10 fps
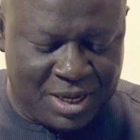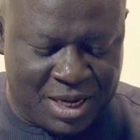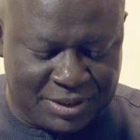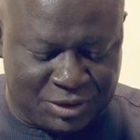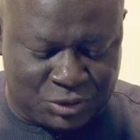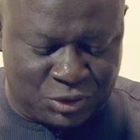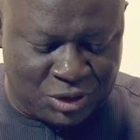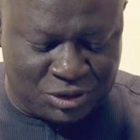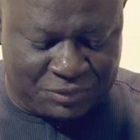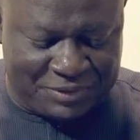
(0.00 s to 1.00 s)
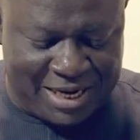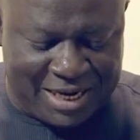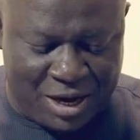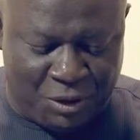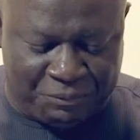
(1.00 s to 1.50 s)
And the two sons of
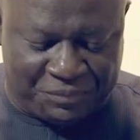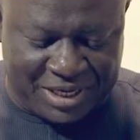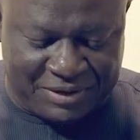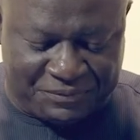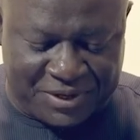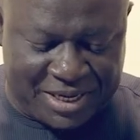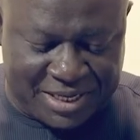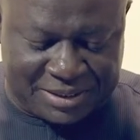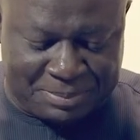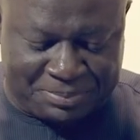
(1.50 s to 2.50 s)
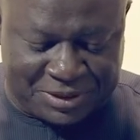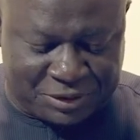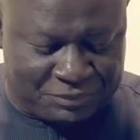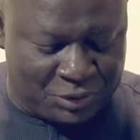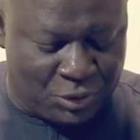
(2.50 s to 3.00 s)
Eli, Hophni and Phinehas, the
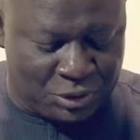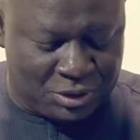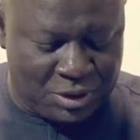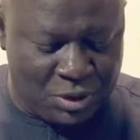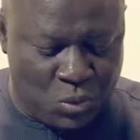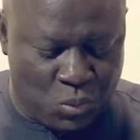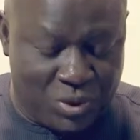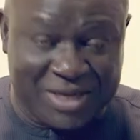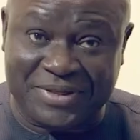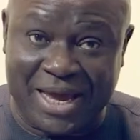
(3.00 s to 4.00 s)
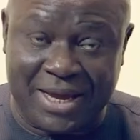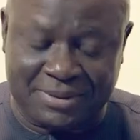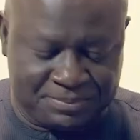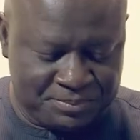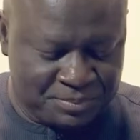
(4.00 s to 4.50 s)
priests of the Lord, were
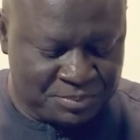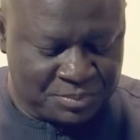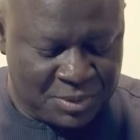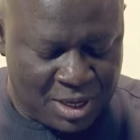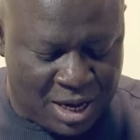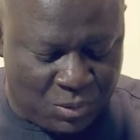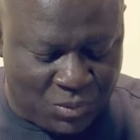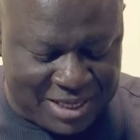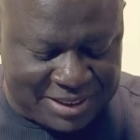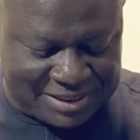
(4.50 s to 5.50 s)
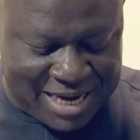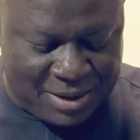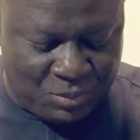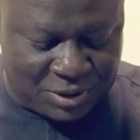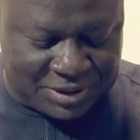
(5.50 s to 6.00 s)
there. And when the
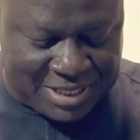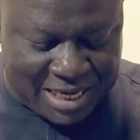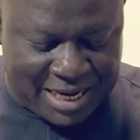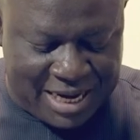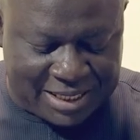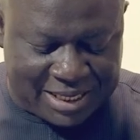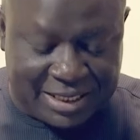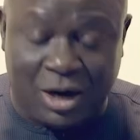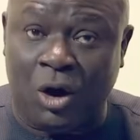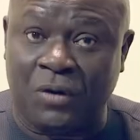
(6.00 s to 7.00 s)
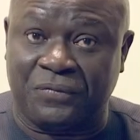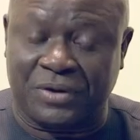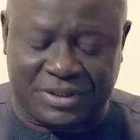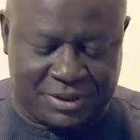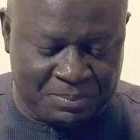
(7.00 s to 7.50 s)
time was that Elkanah
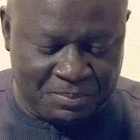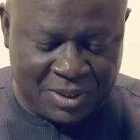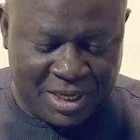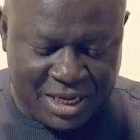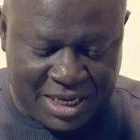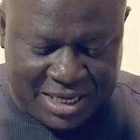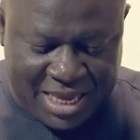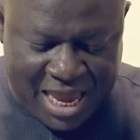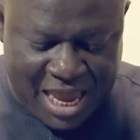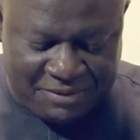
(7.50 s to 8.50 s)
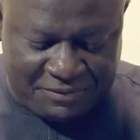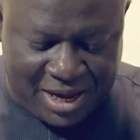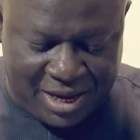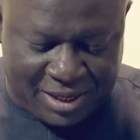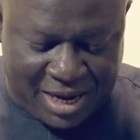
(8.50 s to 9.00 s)
offered he gave
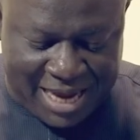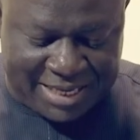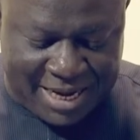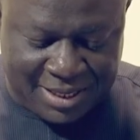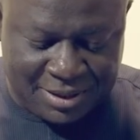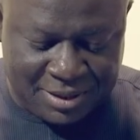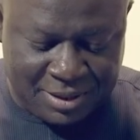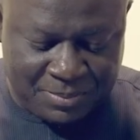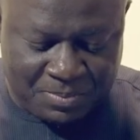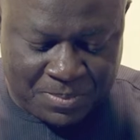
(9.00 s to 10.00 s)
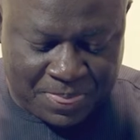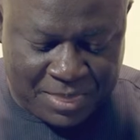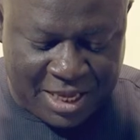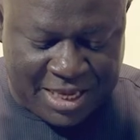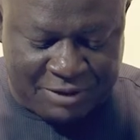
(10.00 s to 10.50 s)
uh, Hannah,
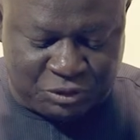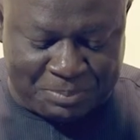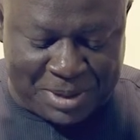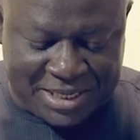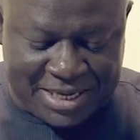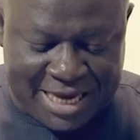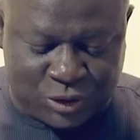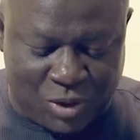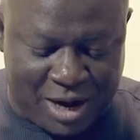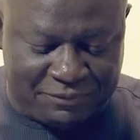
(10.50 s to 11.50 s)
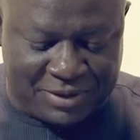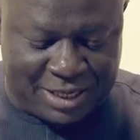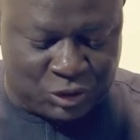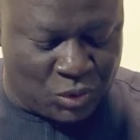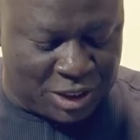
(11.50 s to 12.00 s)
he gave to Penina his wife
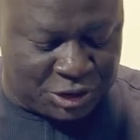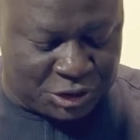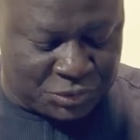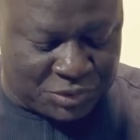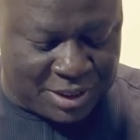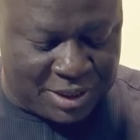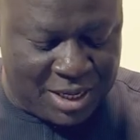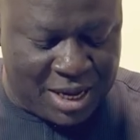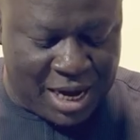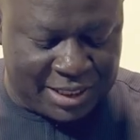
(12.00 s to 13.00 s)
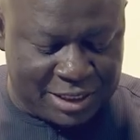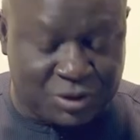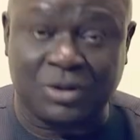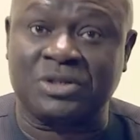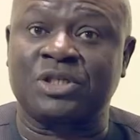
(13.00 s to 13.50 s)
and to her children and her
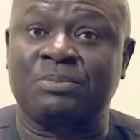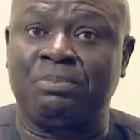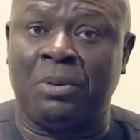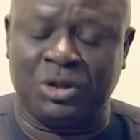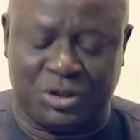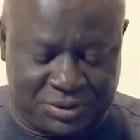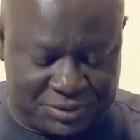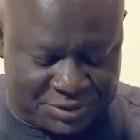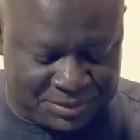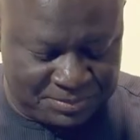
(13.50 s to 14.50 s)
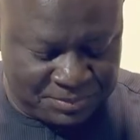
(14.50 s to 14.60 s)
daughters portions.